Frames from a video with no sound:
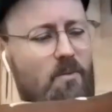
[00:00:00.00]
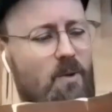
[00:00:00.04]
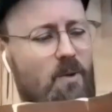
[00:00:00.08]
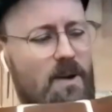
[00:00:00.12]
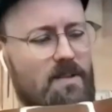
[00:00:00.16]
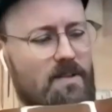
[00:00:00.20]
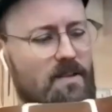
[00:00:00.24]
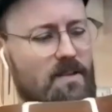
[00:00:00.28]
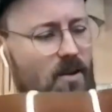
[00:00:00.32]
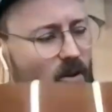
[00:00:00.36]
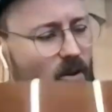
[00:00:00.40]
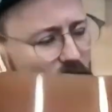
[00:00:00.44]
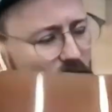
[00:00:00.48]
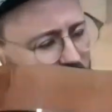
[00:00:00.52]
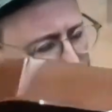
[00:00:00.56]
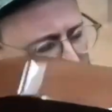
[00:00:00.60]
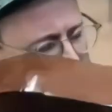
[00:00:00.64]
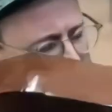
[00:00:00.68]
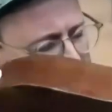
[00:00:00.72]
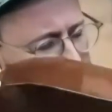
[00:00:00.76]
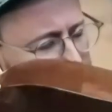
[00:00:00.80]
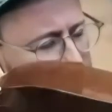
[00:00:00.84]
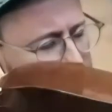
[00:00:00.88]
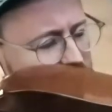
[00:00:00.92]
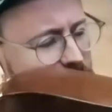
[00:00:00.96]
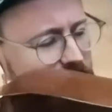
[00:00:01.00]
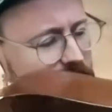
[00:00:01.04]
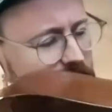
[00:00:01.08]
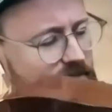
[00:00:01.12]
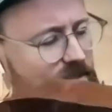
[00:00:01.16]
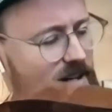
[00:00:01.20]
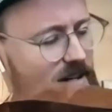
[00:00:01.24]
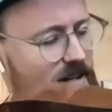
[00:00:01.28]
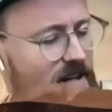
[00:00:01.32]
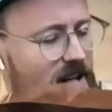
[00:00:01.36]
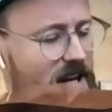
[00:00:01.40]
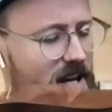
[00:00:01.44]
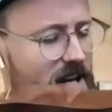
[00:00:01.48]
with all sorts of
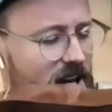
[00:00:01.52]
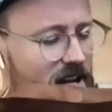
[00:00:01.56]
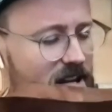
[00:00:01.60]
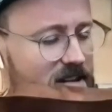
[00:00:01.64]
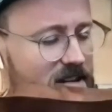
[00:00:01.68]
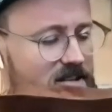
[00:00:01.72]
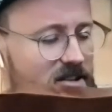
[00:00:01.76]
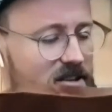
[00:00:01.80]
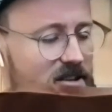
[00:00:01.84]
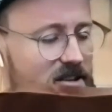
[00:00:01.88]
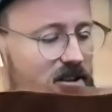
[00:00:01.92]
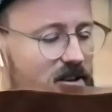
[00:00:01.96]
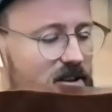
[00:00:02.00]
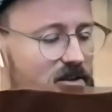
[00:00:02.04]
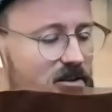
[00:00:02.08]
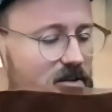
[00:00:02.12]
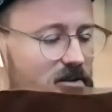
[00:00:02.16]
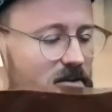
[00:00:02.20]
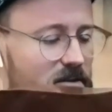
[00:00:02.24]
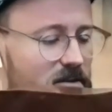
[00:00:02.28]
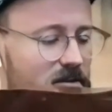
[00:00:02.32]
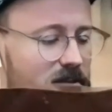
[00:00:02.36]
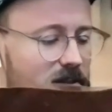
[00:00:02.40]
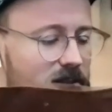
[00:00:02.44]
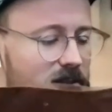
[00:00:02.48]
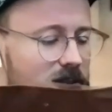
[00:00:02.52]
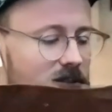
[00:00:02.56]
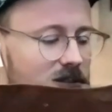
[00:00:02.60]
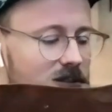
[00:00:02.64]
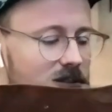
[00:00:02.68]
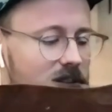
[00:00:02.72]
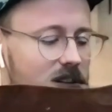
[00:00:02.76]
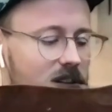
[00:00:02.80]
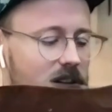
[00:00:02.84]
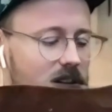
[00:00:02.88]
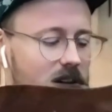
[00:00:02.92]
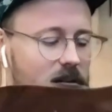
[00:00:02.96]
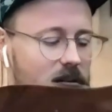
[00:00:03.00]
kind of internal
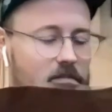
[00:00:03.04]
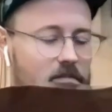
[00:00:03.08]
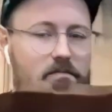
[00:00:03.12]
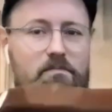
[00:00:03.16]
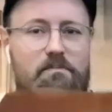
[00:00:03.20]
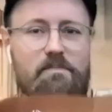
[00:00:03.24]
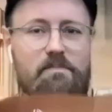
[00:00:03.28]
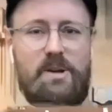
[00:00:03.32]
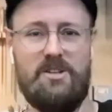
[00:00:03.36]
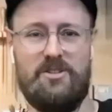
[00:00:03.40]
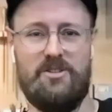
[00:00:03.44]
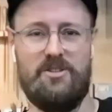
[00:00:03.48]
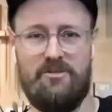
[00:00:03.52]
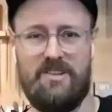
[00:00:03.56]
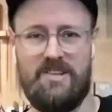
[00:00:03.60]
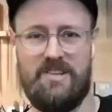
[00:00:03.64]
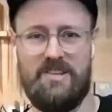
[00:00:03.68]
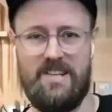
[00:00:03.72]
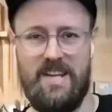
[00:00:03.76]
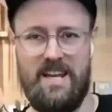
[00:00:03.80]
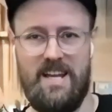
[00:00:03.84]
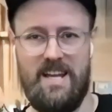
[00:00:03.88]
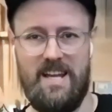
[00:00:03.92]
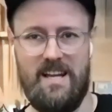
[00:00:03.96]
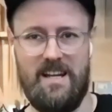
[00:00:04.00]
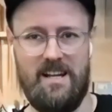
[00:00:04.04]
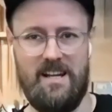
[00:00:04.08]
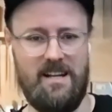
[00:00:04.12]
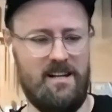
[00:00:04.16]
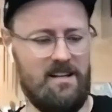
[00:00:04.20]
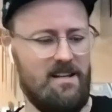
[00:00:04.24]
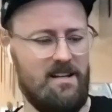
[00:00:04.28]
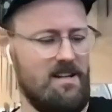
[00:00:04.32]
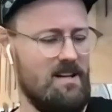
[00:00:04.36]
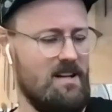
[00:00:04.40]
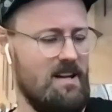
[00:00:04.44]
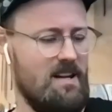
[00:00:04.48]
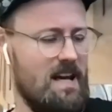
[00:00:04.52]

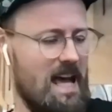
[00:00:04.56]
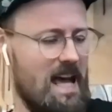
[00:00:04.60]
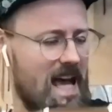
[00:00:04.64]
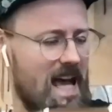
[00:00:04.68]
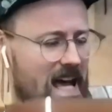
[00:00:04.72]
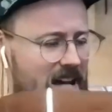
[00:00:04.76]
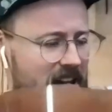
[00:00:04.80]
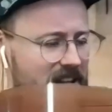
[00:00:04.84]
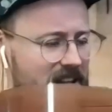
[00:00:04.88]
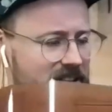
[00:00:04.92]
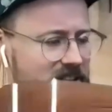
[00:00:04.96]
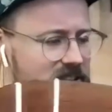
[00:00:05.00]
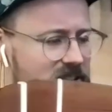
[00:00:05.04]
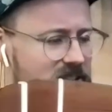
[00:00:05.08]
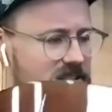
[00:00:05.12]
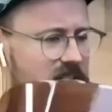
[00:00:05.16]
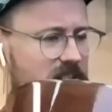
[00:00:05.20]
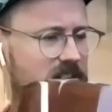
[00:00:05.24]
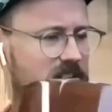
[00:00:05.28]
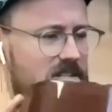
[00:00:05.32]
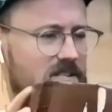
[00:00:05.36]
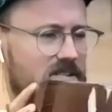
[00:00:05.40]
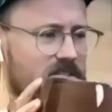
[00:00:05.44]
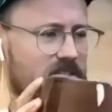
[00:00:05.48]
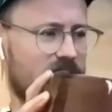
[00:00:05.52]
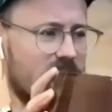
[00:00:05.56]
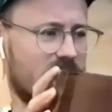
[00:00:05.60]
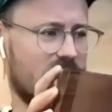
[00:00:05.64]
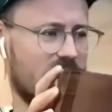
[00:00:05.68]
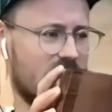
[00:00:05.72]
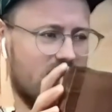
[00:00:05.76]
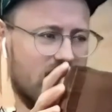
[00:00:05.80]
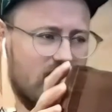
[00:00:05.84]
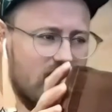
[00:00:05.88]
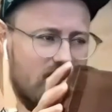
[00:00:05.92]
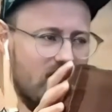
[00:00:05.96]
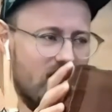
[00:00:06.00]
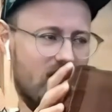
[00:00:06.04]
buttressing, and
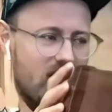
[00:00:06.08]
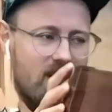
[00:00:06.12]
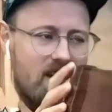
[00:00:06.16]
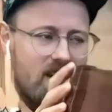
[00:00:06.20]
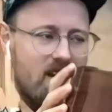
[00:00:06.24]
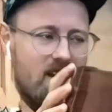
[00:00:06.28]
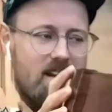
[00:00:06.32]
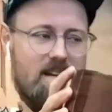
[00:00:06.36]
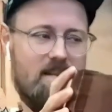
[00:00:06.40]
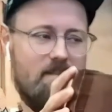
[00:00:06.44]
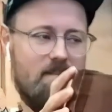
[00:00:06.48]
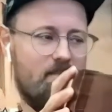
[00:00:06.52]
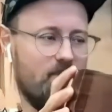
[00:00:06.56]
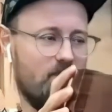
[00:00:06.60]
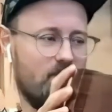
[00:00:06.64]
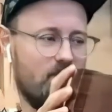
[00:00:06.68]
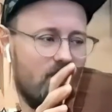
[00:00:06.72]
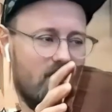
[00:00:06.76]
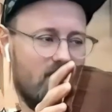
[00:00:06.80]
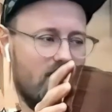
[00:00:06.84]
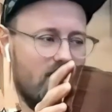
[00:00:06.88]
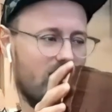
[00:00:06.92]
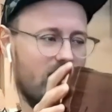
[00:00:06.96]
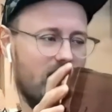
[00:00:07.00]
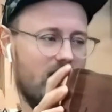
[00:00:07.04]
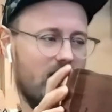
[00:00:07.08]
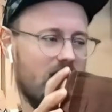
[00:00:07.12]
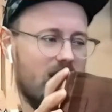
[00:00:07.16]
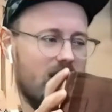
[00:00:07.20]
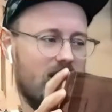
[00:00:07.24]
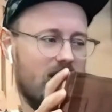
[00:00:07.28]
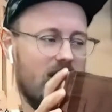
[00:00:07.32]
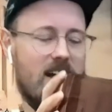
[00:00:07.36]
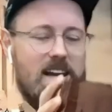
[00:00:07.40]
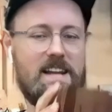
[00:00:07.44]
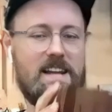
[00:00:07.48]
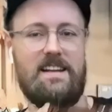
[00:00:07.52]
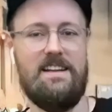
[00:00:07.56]
just
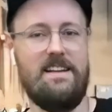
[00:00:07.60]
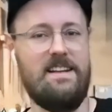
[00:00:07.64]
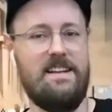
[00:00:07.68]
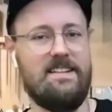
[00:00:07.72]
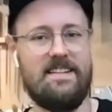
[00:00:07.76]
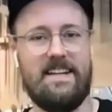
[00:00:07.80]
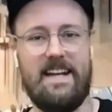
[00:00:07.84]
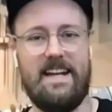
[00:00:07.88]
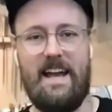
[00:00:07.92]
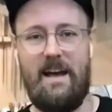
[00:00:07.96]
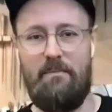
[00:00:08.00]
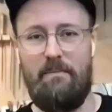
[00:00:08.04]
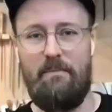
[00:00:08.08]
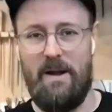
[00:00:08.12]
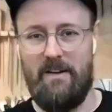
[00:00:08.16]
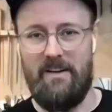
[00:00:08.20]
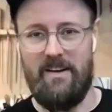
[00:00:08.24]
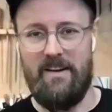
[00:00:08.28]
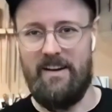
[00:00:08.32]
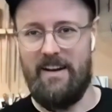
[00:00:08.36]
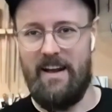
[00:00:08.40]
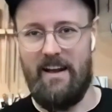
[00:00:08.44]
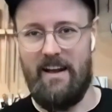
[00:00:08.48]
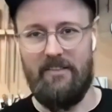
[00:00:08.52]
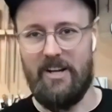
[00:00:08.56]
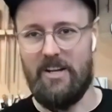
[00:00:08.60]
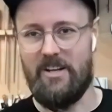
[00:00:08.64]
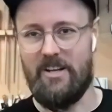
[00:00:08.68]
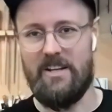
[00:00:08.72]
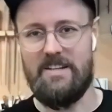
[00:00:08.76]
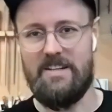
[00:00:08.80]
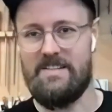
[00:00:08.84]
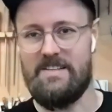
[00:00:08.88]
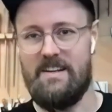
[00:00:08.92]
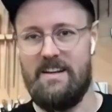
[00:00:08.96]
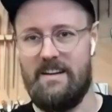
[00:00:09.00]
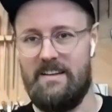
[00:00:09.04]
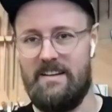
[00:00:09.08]
you need to get a mirror and have a look
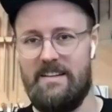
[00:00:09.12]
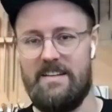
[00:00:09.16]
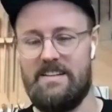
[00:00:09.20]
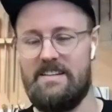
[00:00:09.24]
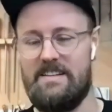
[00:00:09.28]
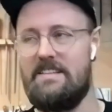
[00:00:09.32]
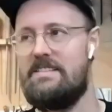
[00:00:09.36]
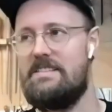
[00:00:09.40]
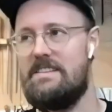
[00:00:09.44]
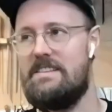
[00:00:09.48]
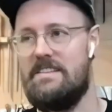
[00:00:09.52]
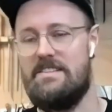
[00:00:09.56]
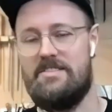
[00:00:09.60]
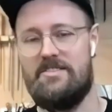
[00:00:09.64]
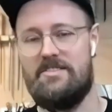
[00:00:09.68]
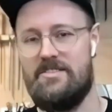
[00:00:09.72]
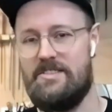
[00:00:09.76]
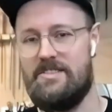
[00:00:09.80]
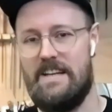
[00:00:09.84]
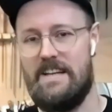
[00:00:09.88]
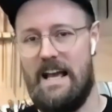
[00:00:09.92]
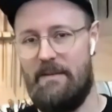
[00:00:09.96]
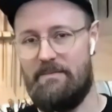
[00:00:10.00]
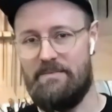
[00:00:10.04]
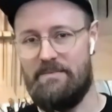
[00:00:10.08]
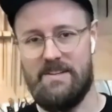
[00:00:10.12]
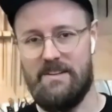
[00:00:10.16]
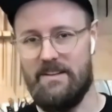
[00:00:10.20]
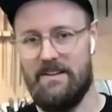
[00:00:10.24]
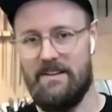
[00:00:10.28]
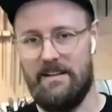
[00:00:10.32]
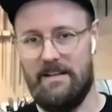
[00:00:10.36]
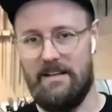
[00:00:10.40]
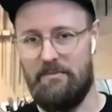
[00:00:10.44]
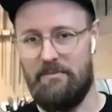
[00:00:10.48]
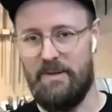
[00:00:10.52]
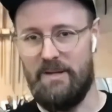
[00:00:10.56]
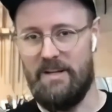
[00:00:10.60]
inside this, because it's just
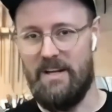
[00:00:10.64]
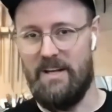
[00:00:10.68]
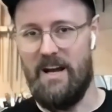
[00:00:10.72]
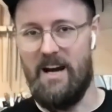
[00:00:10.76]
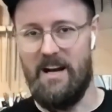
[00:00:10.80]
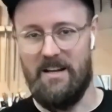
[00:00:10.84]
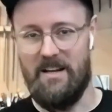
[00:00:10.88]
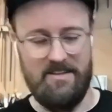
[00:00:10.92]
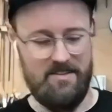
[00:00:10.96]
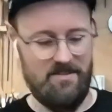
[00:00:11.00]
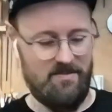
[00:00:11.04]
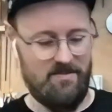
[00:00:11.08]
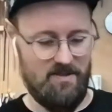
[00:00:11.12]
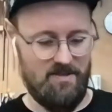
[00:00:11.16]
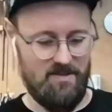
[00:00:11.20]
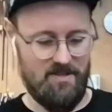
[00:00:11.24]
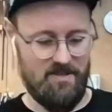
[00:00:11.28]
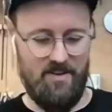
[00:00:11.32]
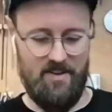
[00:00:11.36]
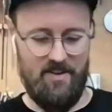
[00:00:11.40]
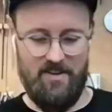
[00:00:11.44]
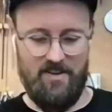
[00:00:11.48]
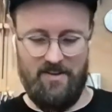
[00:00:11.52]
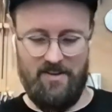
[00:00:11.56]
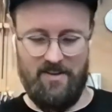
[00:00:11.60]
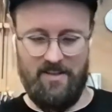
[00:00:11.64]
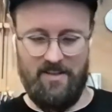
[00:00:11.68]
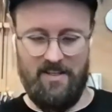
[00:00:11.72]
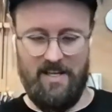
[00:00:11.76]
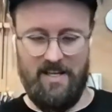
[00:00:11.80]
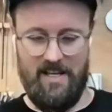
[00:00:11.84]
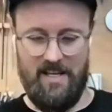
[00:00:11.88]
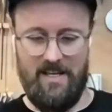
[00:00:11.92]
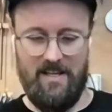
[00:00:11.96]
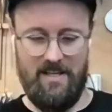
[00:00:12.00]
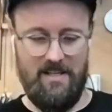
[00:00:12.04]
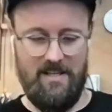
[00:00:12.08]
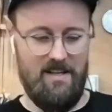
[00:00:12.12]
absolutely bananas what's going on in
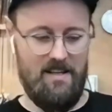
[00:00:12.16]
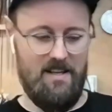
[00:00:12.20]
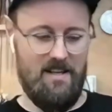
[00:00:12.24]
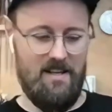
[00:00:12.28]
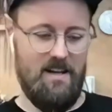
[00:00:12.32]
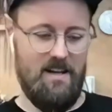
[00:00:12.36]
here.